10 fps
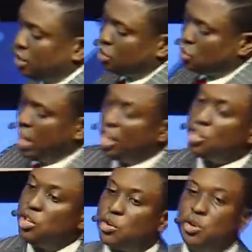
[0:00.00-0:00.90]
So how do
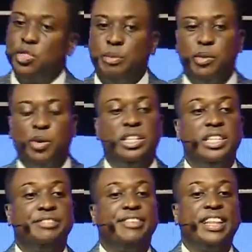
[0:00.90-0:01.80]
you grow? Number one,
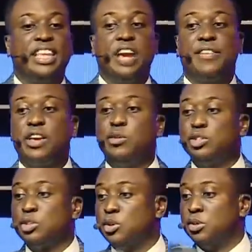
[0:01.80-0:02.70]
define the area you want
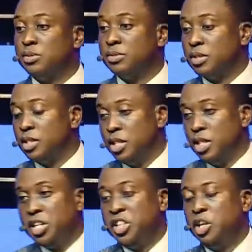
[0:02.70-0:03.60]
to grow.
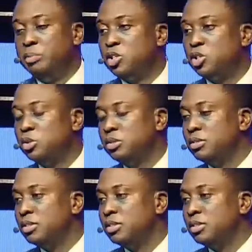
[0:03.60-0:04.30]
Number two,